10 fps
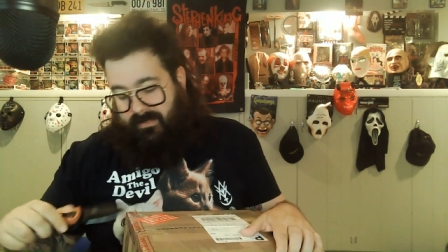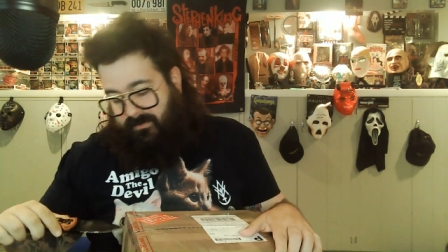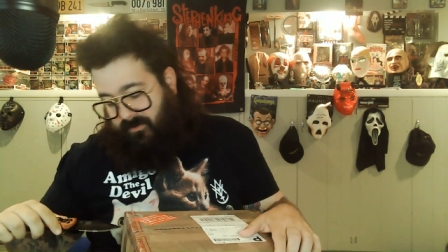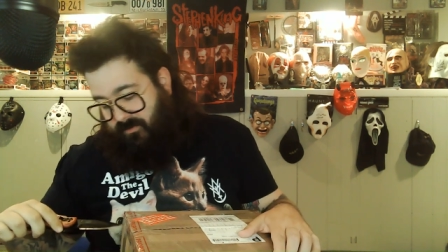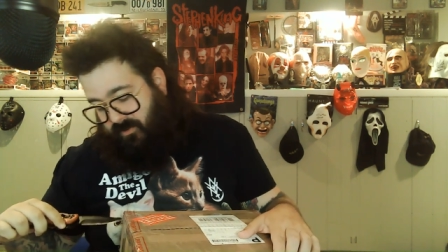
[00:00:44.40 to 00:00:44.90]

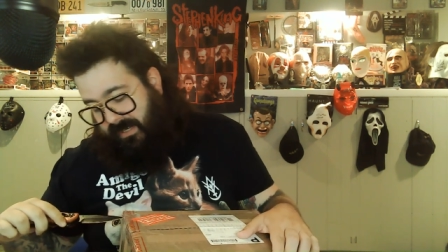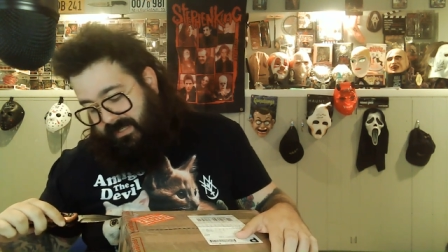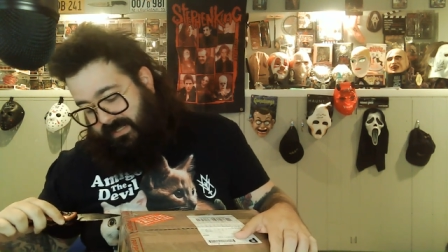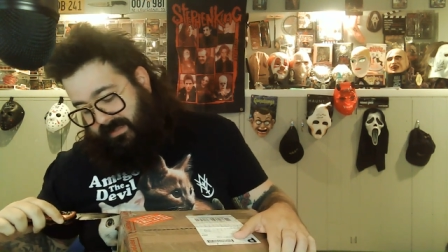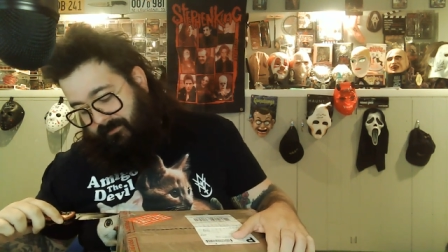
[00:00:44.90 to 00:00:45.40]
to try
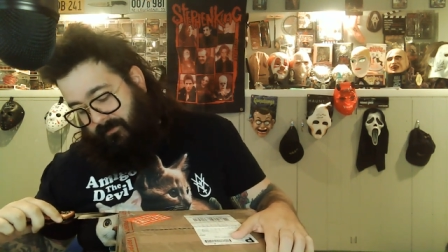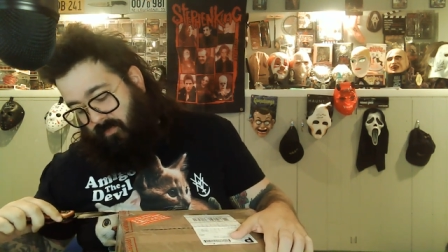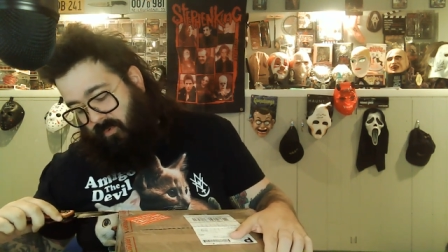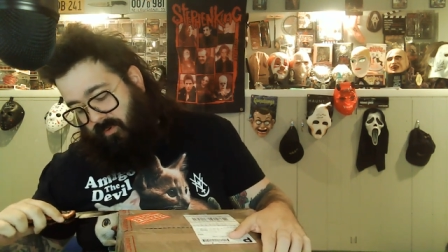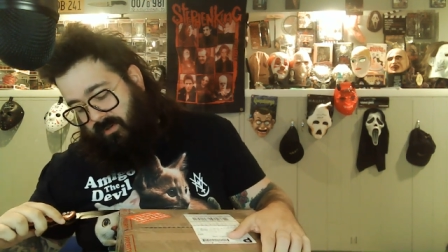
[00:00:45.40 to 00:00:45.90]
to get
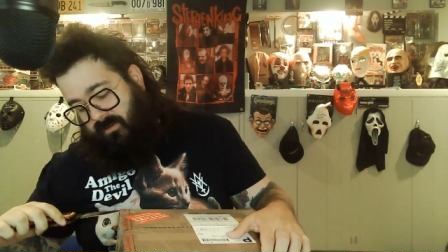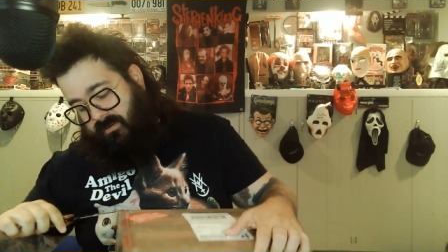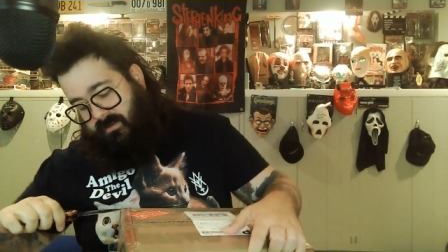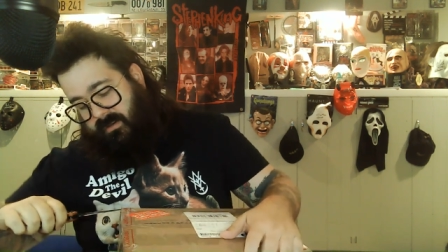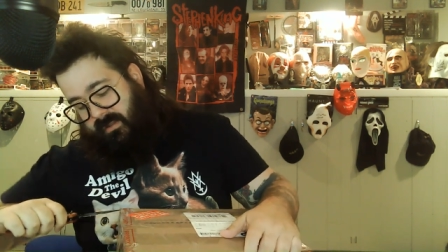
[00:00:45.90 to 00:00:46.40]
more
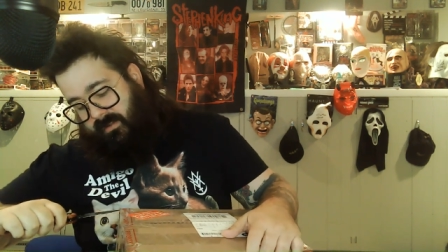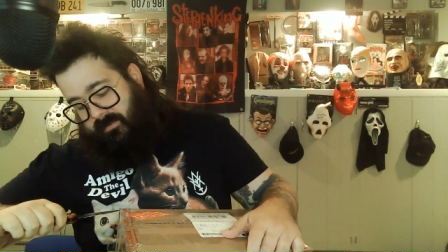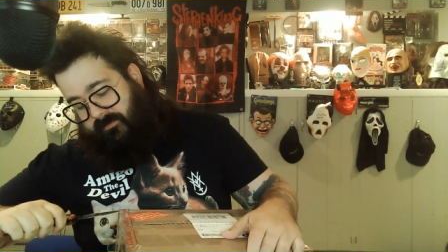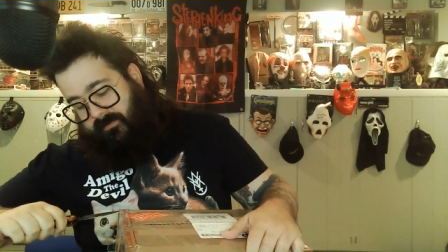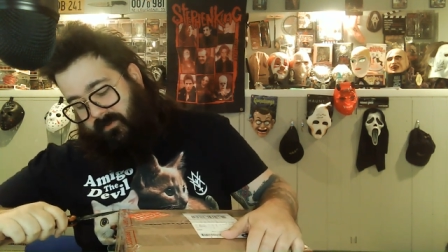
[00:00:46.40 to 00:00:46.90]

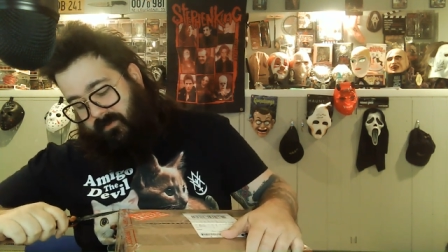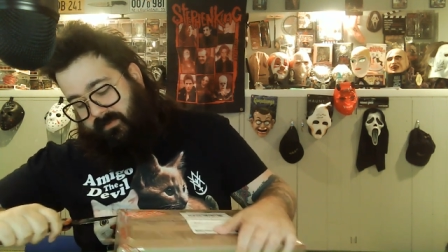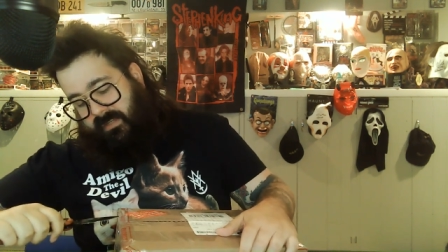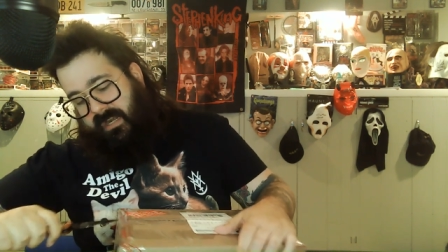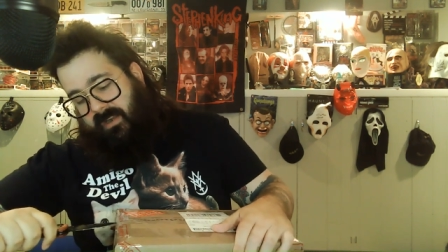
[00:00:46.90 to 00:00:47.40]
of
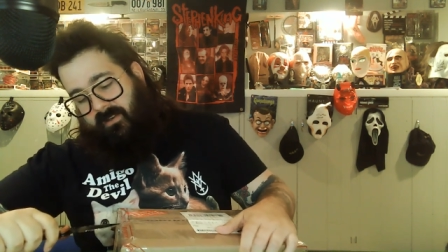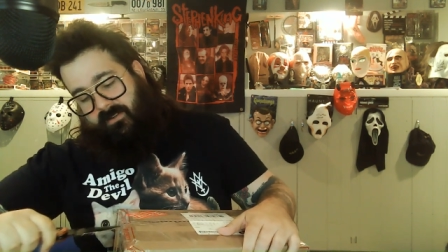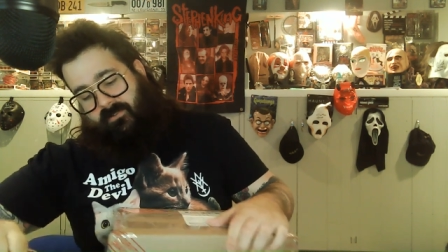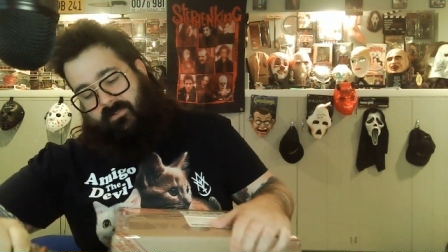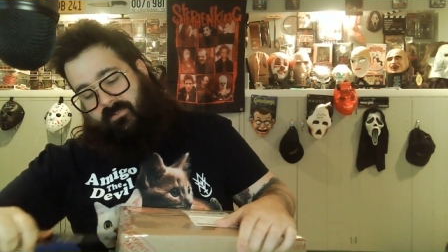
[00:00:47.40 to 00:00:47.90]
those
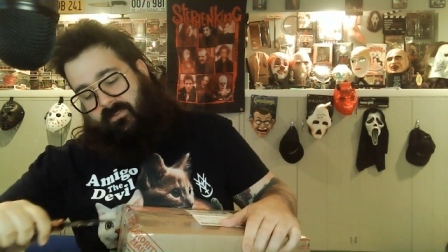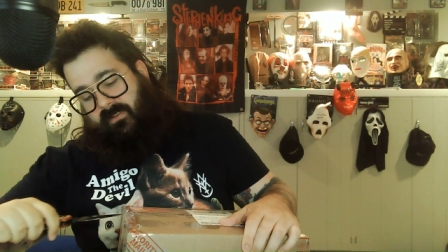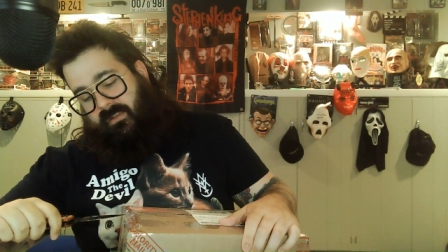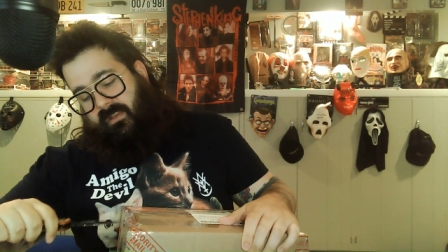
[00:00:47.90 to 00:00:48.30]
characters.